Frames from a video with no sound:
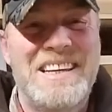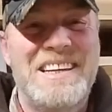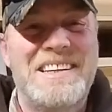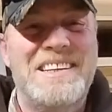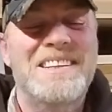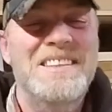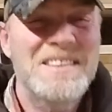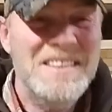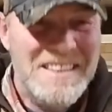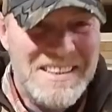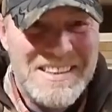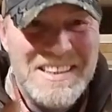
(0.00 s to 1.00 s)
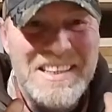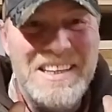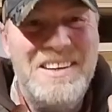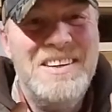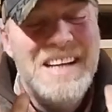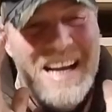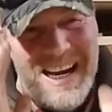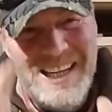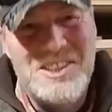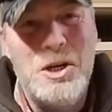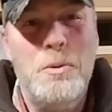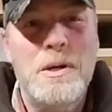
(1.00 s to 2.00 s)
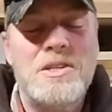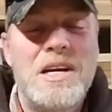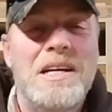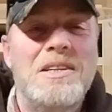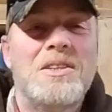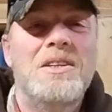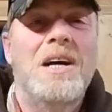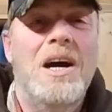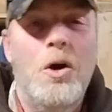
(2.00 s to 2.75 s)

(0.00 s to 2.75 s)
and, you know, as always, guys, I